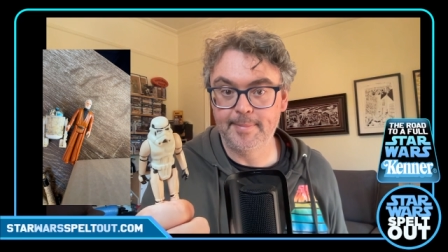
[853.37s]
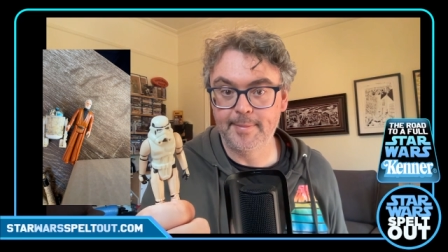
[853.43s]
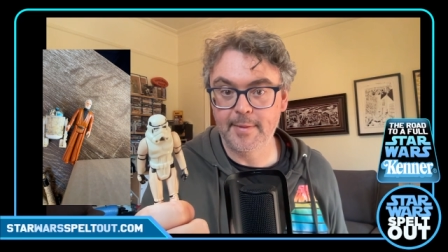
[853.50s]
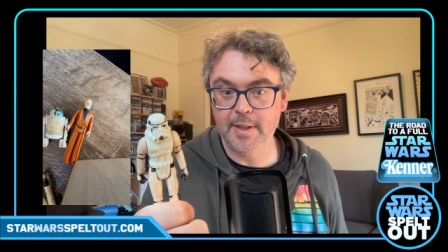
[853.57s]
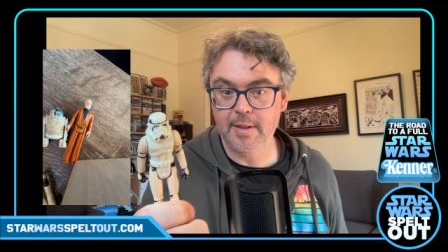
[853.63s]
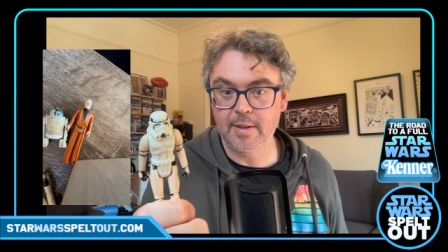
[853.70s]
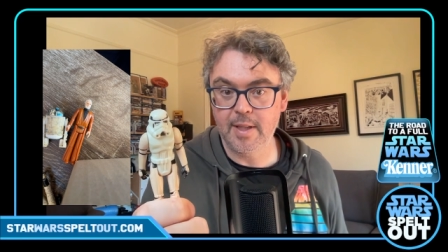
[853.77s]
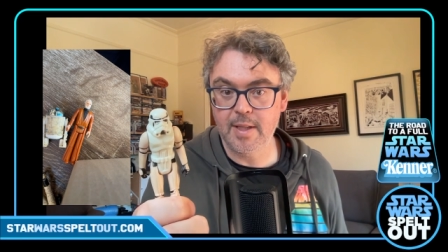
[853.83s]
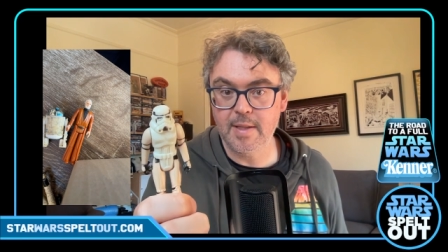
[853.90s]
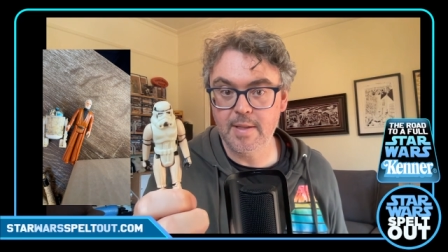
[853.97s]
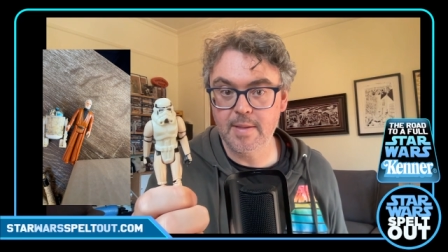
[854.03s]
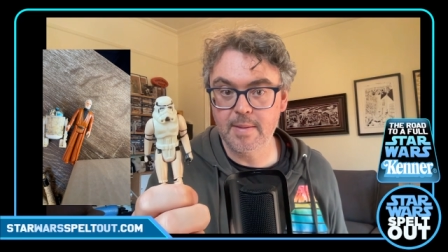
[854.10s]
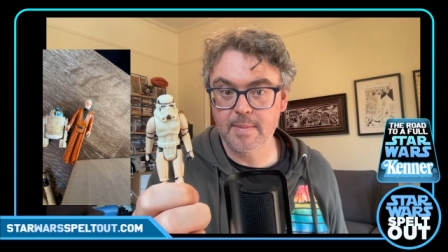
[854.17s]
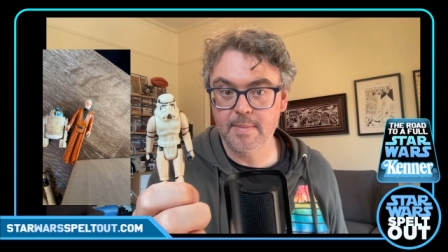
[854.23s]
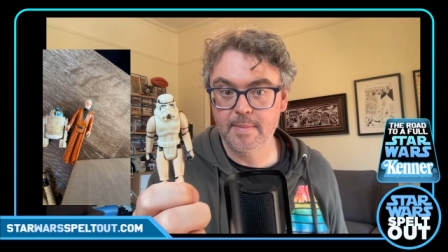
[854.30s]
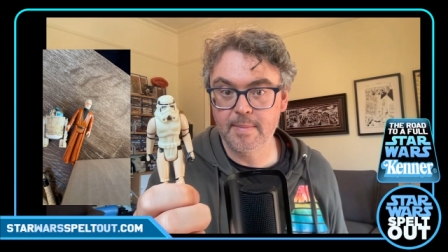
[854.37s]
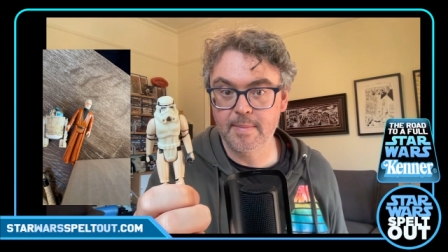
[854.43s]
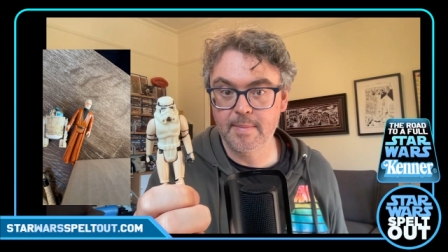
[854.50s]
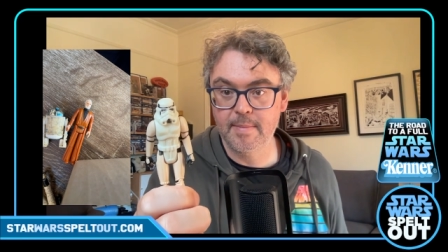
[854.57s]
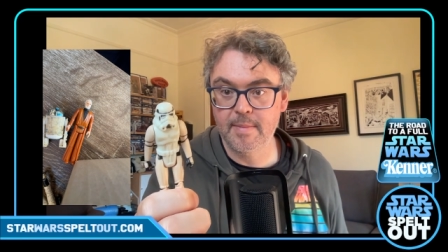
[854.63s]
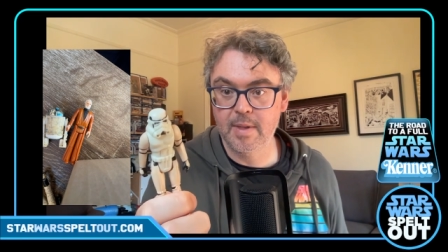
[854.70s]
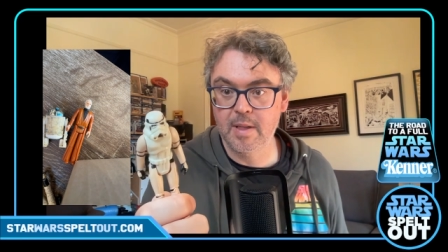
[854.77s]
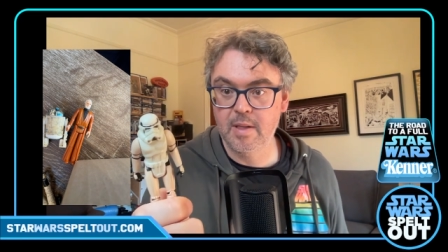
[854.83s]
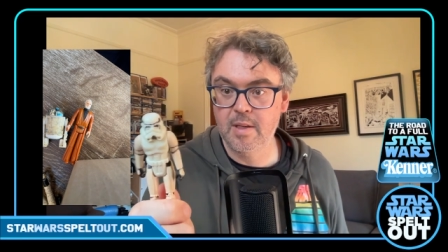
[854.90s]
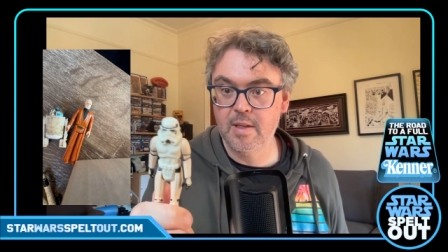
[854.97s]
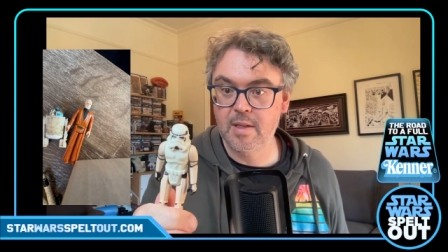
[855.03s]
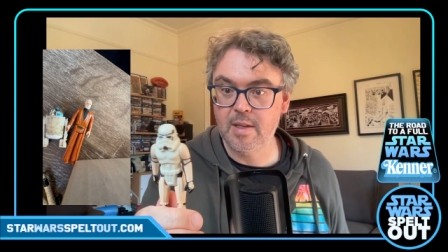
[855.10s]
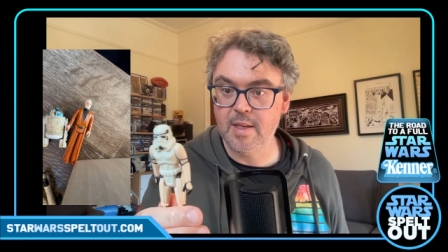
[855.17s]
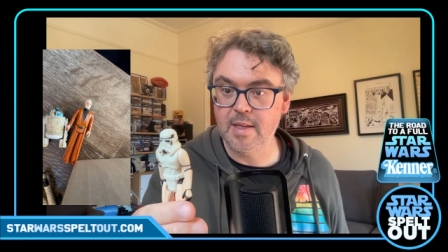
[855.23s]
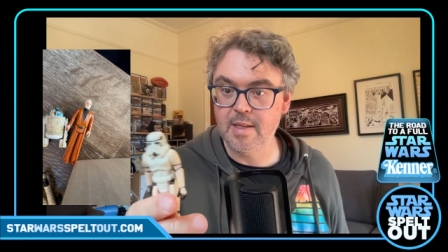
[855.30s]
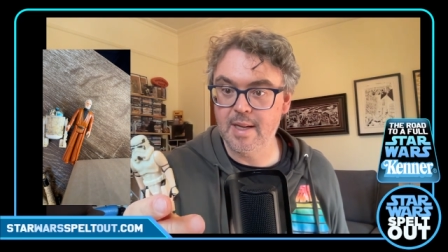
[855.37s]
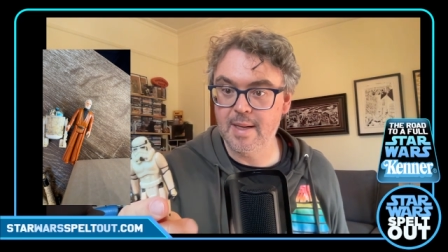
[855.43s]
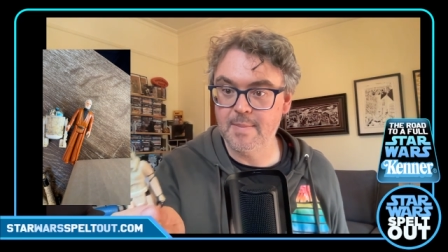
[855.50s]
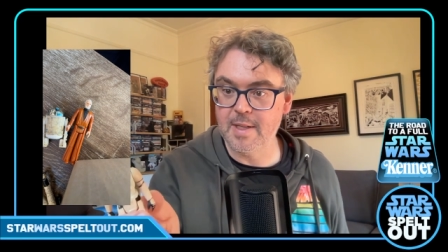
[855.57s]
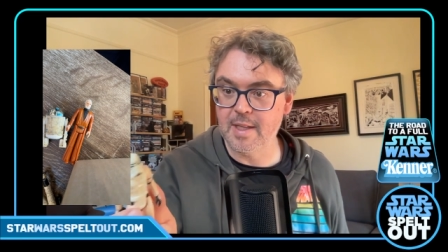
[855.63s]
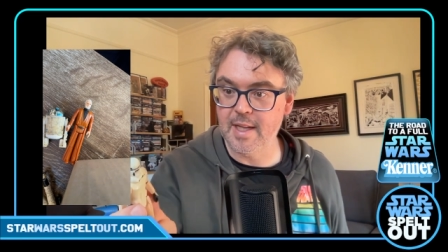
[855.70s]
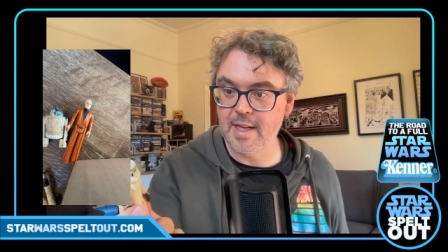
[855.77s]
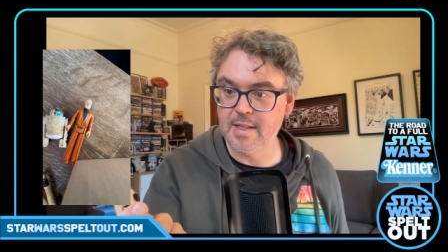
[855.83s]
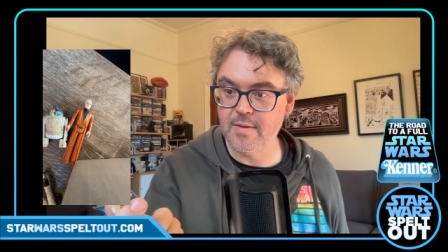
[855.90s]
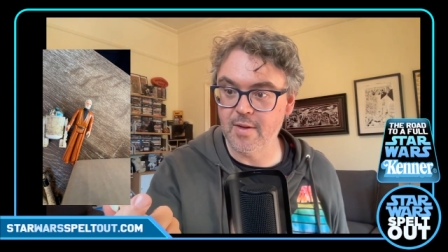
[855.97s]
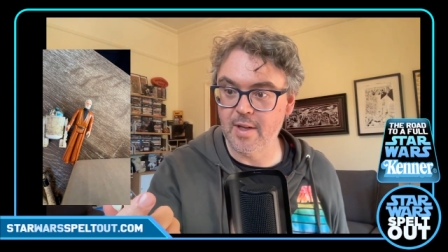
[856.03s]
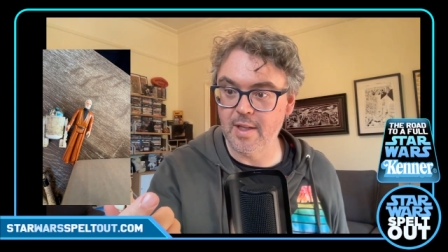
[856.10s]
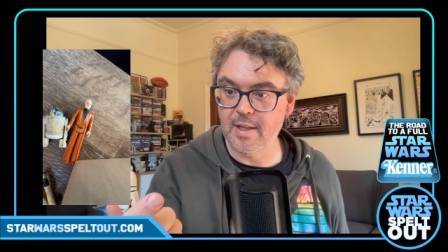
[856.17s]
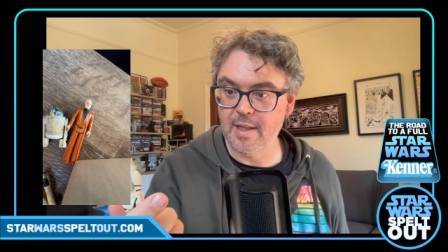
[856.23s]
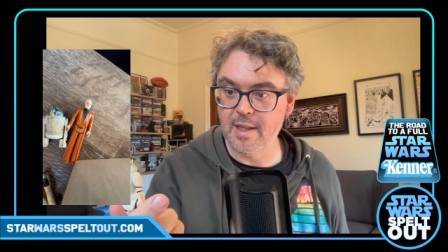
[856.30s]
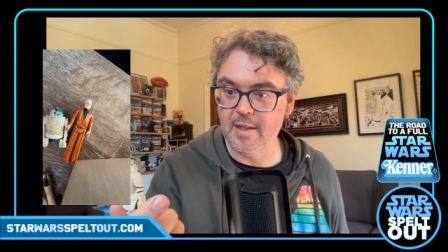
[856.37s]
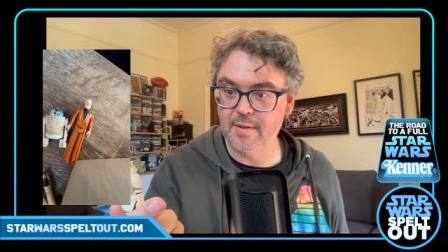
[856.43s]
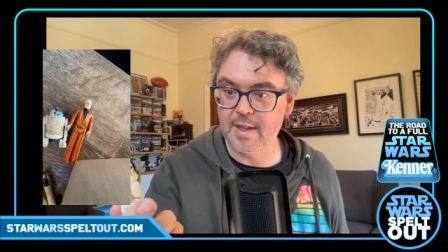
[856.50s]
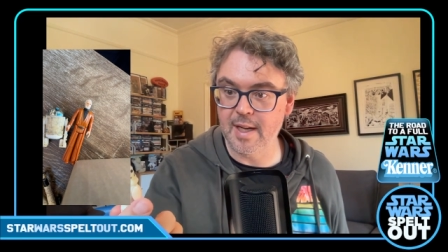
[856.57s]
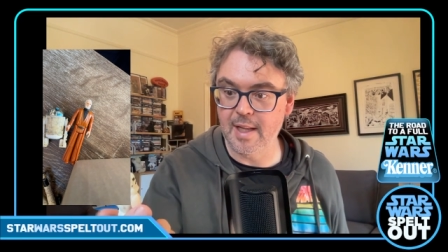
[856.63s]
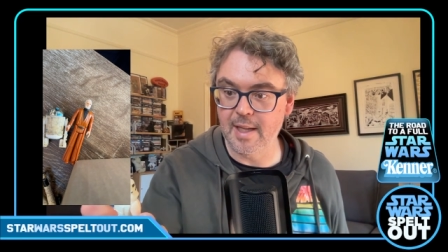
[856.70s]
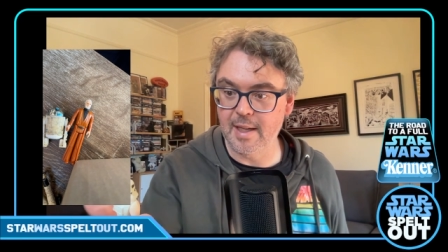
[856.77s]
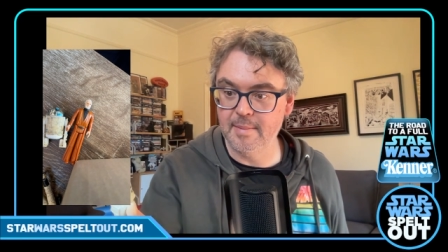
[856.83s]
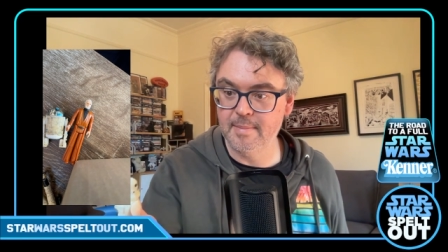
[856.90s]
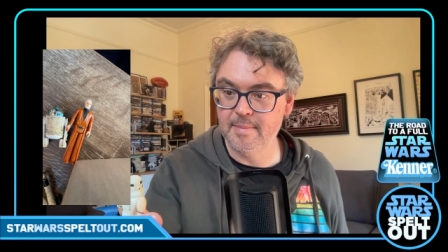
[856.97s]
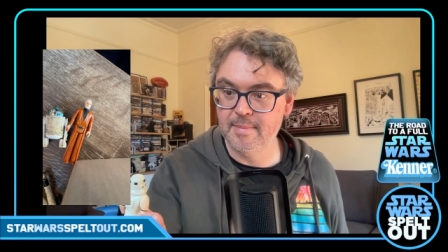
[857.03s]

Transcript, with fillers: There he is. His arms and legs have gone a little off colour.